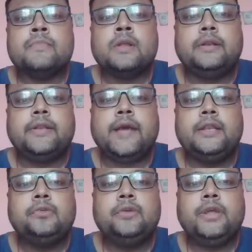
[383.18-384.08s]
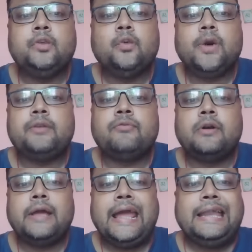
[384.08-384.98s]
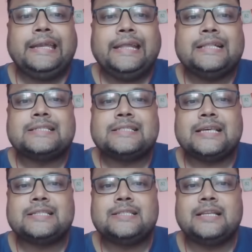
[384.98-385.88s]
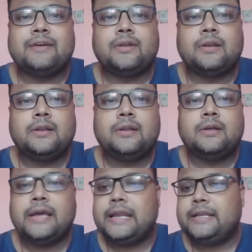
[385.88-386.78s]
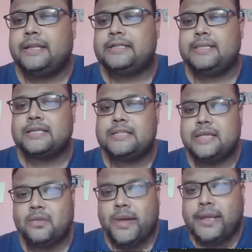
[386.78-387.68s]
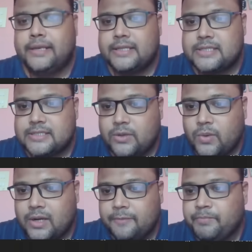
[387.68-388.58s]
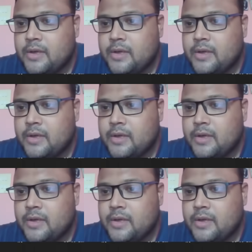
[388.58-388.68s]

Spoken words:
Then you need to wait for 1860 level, 1860 to 1861,